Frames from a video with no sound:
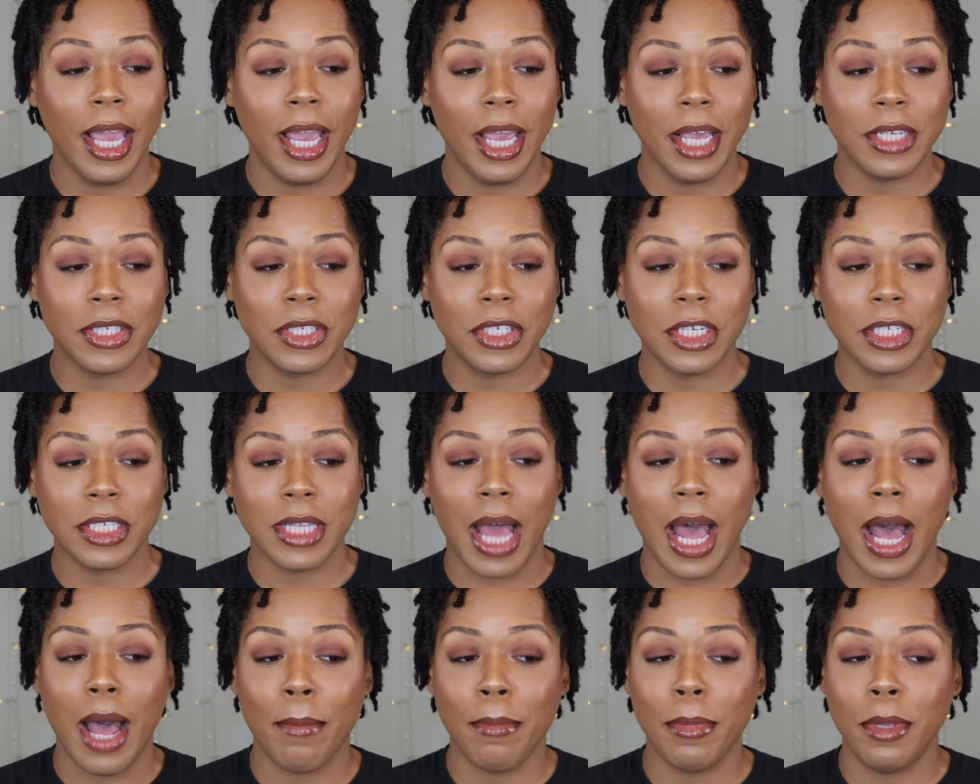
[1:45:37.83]
It's just
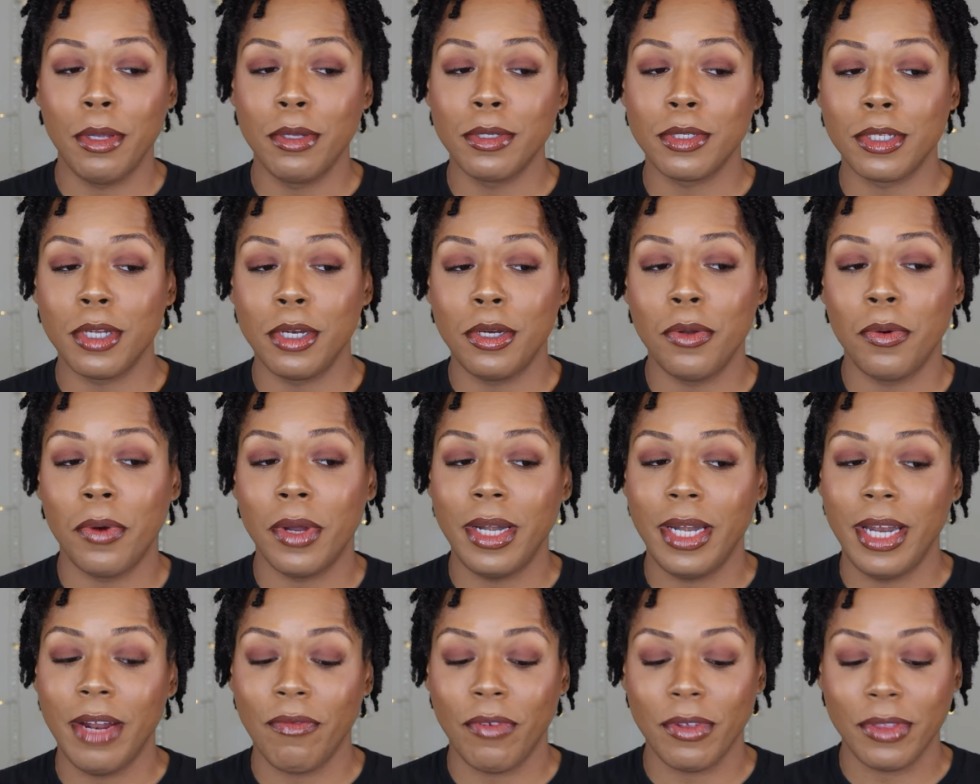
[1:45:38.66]
I'm used to
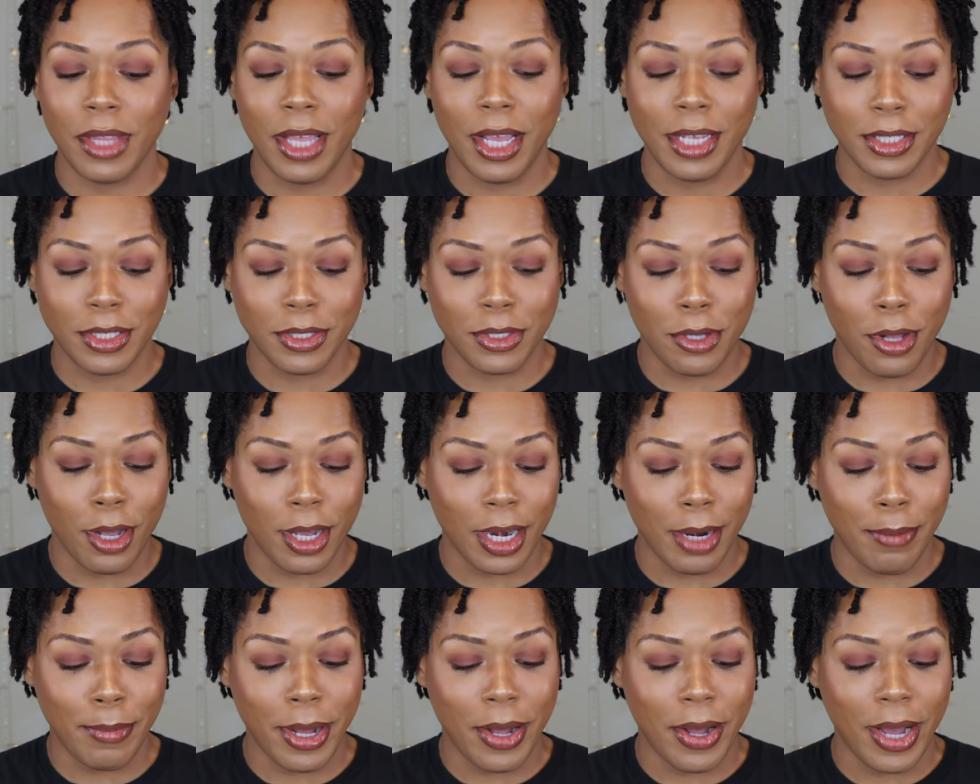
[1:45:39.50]
doing different things and
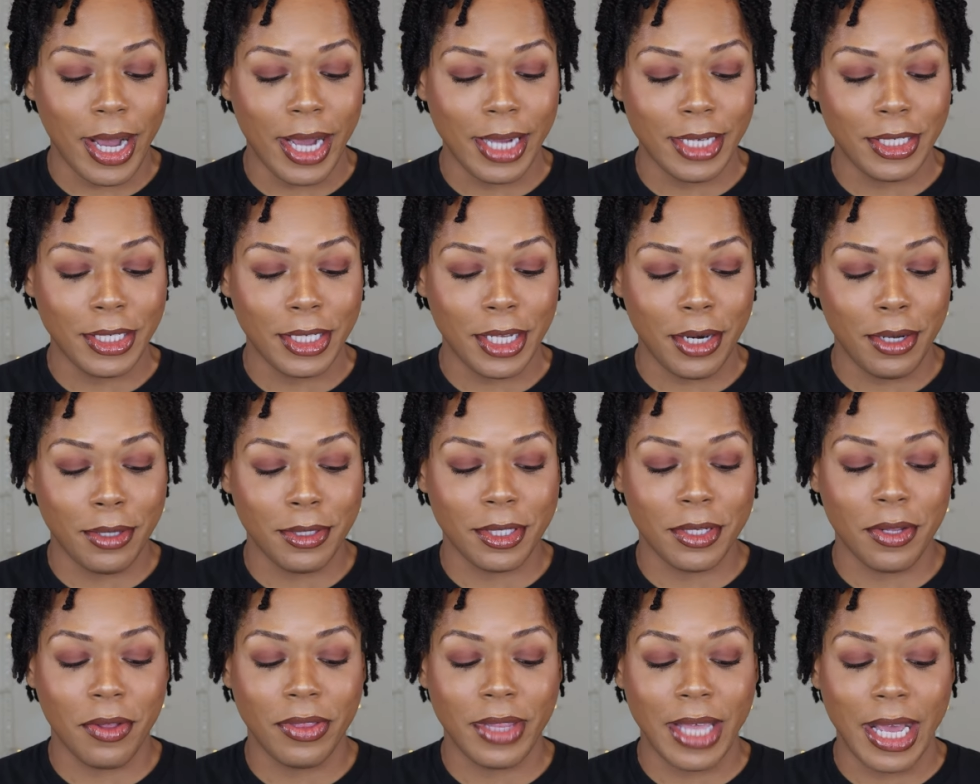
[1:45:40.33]
talking about
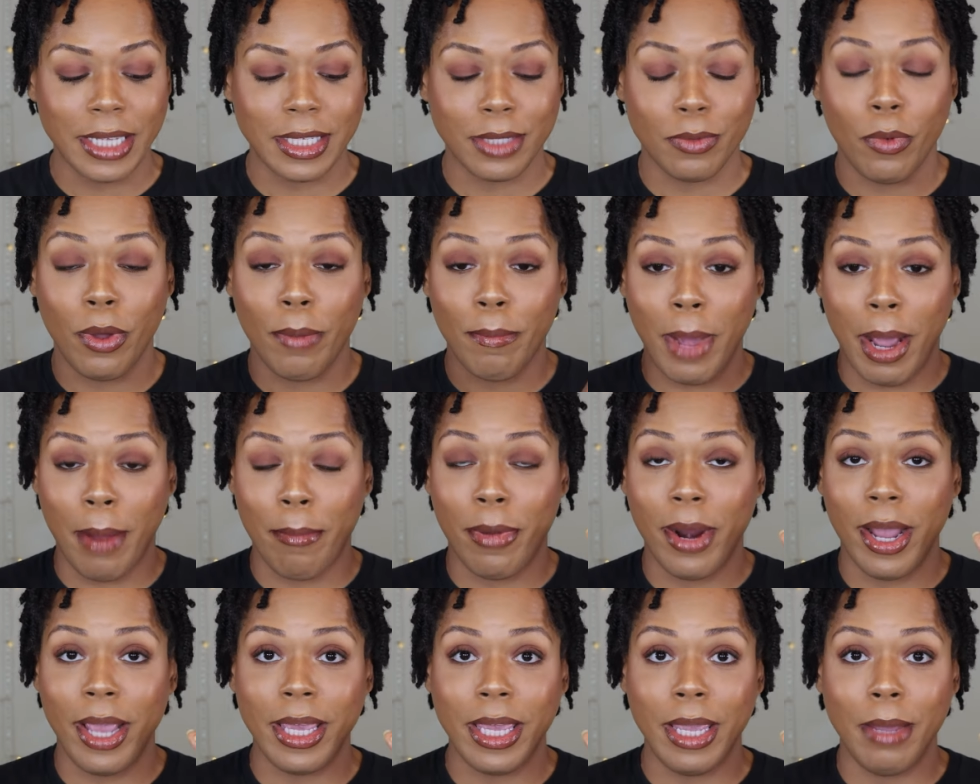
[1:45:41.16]
eyeshadow, so that's what
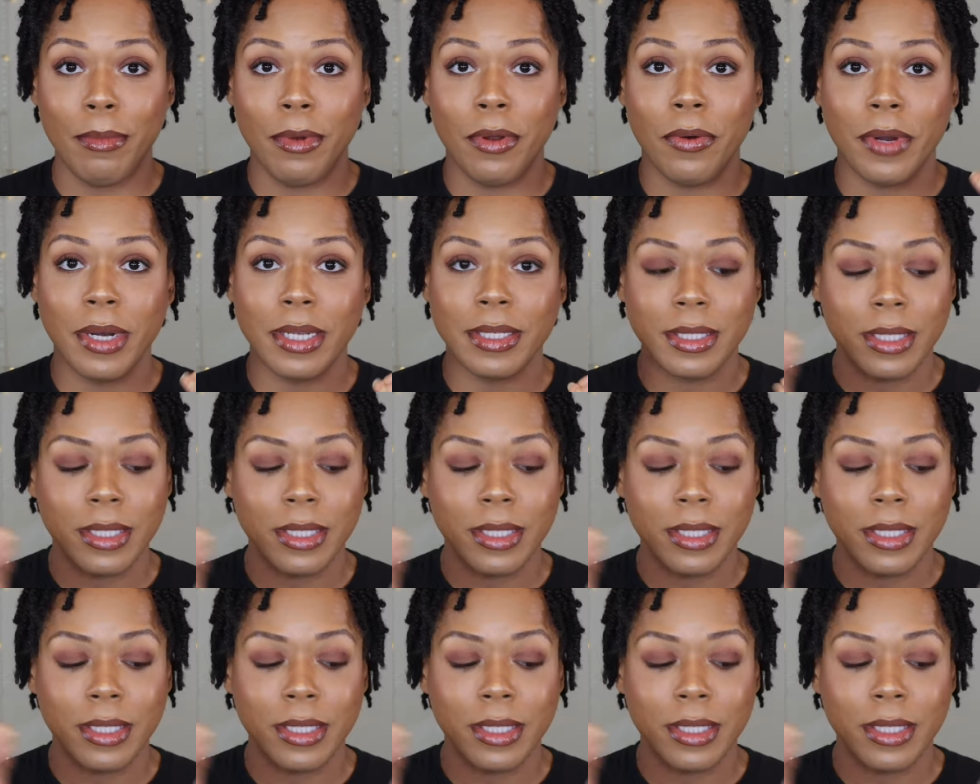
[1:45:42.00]
my brain keep doing.